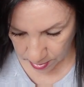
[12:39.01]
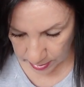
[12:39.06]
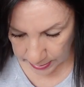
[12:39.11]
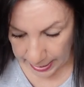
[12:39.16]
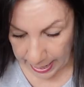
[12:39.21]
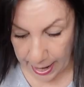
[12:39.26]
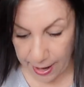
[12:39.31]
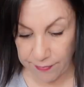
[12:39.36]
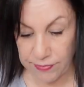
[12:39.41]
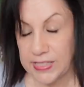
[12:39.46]

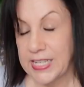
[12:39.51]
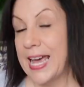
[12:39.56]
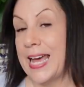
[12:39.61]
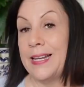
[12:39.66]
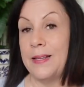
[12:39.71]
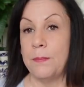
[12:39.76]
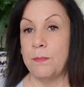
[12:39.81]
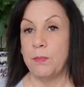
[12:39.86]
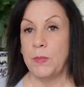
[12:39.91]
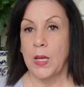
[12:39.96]
Yeah, I have
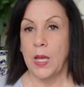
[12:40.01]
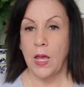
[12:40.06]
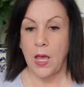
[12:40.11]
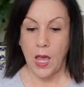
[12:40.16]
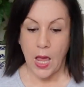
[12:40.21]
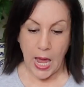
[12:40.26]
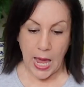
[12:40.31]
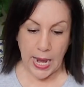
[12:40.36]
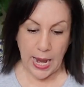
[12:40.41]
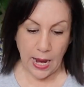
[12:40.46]
10.
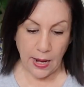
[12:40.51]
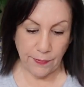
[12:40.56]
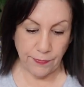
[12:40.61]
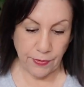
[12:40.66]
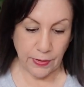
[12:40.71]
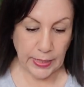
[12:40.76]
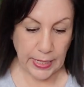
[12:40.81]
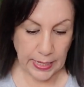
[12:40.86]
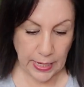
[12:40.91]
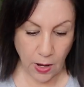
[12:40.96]
And I
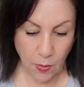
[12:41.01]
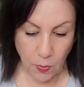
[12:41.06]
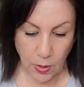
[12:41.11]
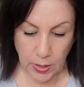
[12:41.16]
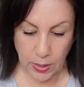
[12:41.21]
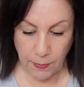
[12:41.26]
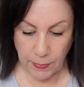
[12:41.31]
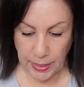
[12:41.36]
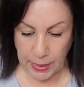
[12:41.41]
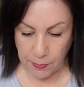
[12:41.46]
feel like I
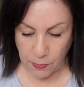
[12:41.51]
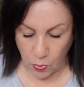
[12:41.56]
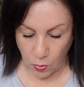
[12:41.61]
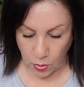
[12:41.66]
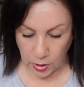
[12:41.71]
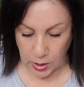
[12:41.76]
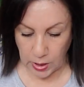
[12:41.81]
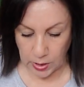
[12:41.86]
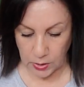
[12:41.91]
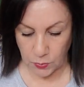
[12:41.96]
want to make
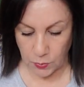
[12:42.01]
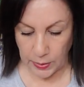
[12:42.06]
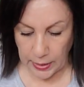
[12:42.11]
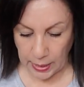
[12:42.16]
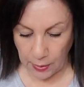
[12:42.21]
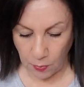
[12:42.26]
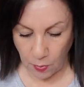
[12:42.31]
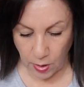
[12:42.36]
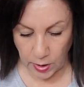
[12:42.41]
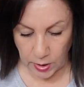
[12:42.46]
more, because what
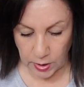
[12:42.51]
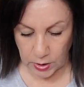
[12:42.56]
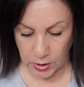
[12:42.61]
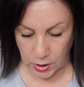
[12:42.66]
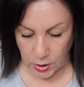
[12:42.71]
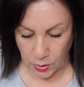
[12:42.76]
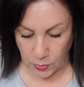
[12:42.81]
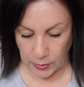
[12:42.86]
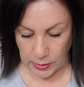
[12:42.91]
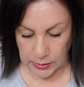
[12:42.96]
I want to
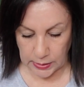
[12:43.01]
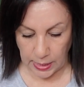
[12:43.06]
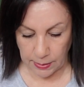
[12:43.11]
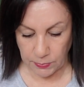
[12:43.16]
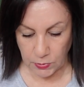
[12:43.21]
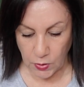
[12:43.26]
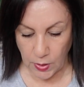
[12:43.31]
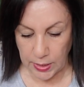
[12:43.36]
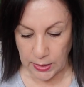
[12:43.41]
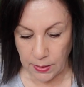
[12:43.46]
do is I'm
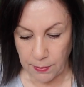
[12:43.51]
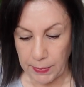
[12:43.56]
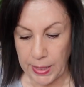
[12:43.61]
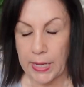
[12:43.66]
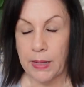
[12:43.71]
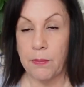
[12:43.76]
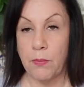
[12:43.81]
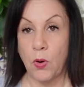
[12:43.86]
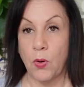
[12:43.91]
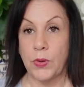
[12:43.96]
trying to
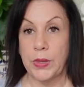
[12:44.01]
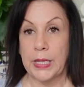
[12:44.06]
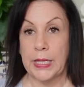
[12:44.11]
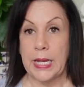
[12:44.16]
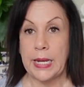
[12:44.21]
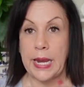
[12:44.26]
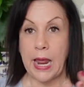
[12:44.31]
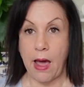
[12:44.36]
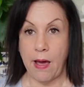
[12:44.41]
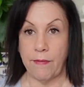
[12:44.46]
make more than
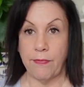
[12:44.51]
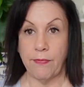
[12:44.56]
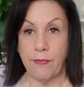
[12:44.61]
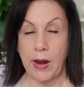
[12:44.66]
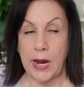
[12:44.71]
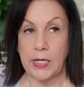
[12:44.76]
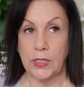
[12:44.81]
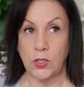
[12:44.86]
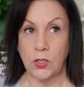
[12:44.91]
enough, right?